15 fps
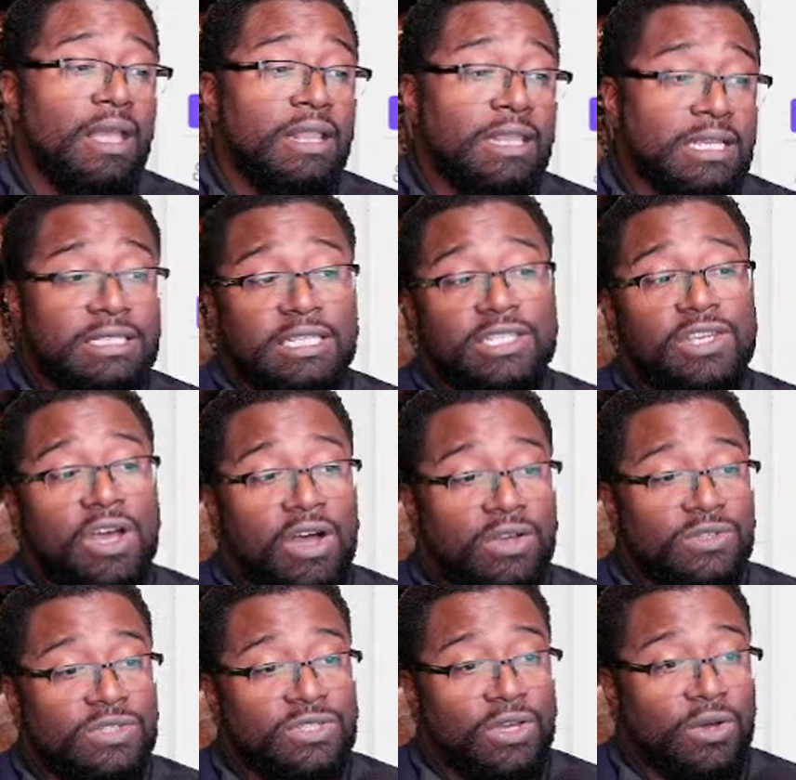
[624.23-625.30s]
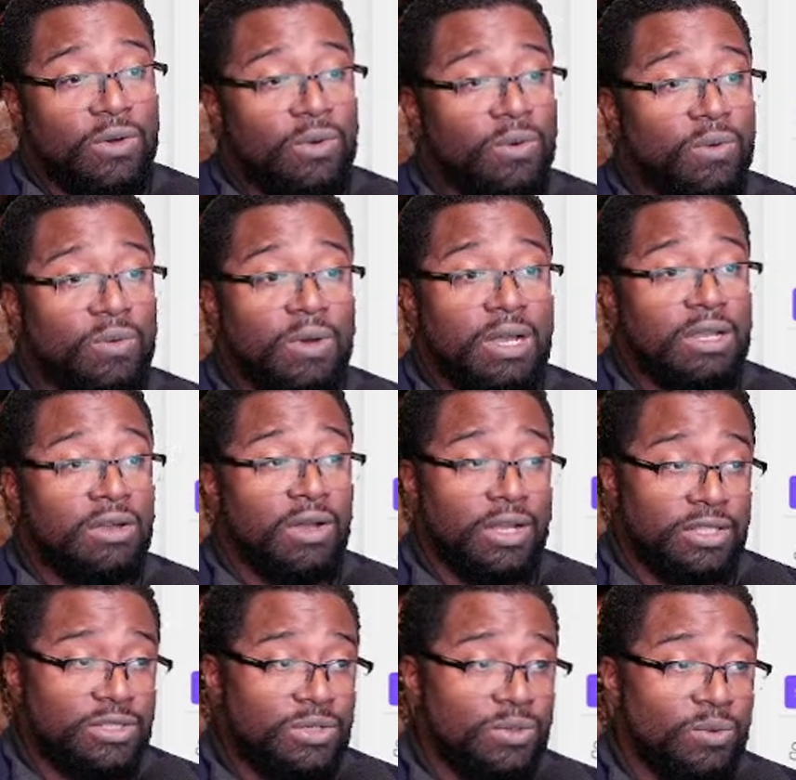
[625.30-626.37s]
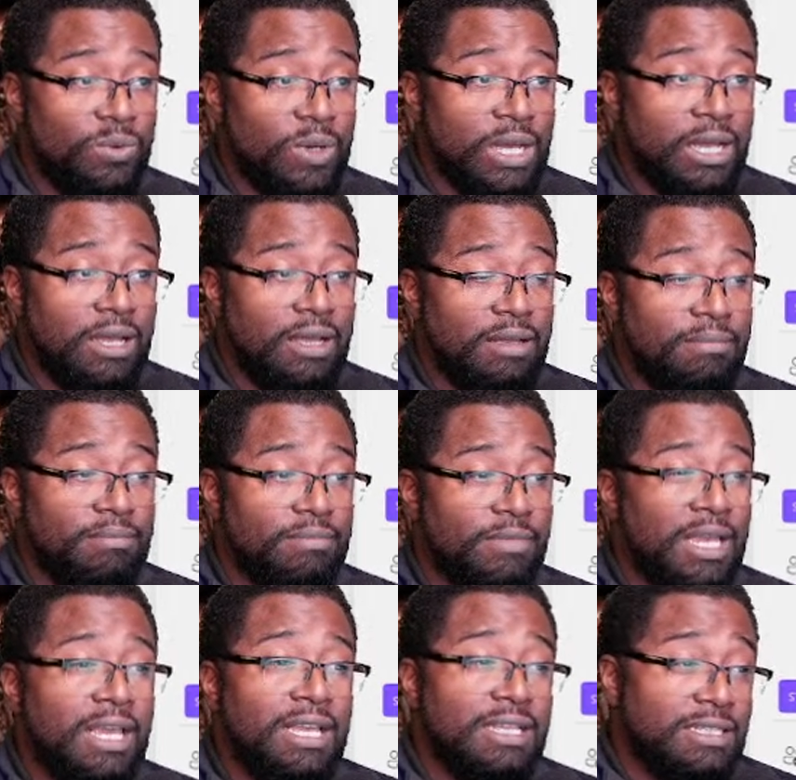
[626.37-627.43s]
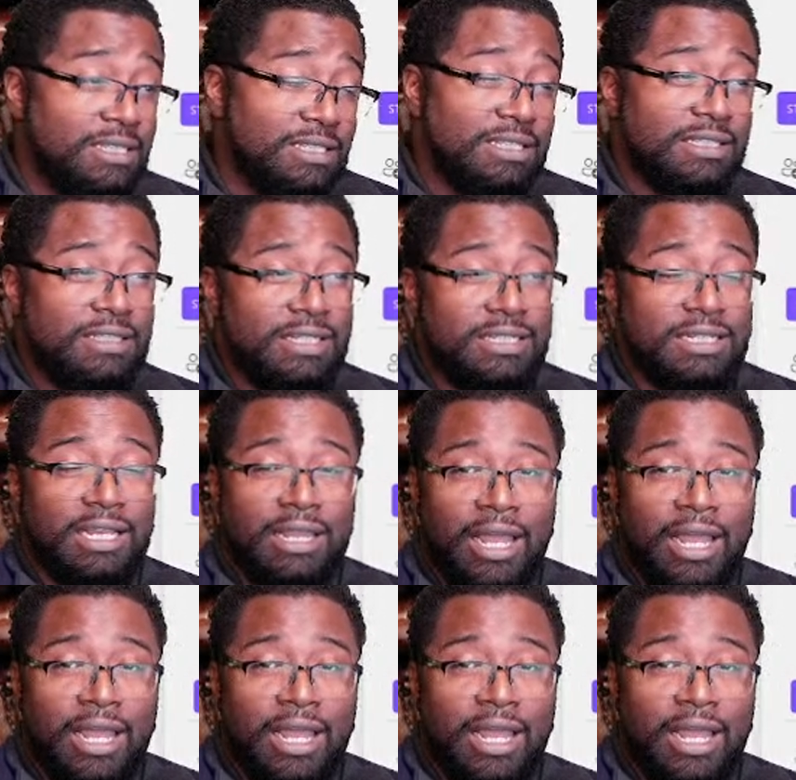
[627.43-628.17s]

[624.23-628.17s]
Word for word: This is also going to um, is this essentially